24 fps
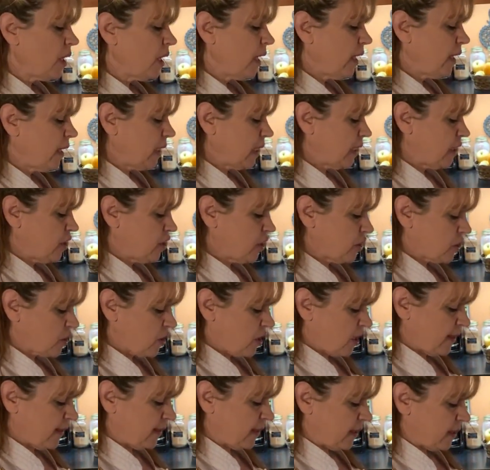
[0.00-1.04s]
and I just
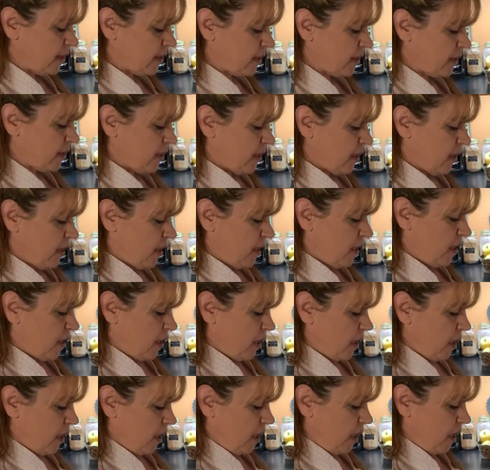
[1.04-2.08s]
got this,
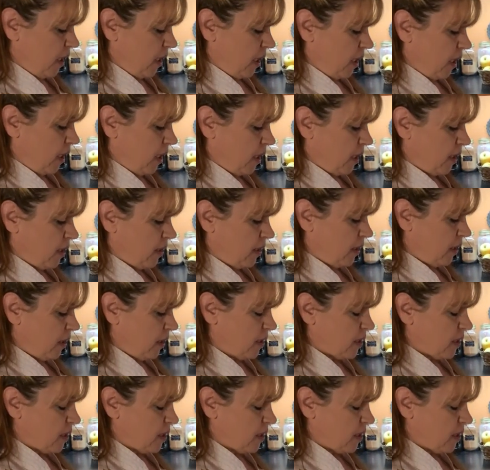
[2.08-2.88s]
and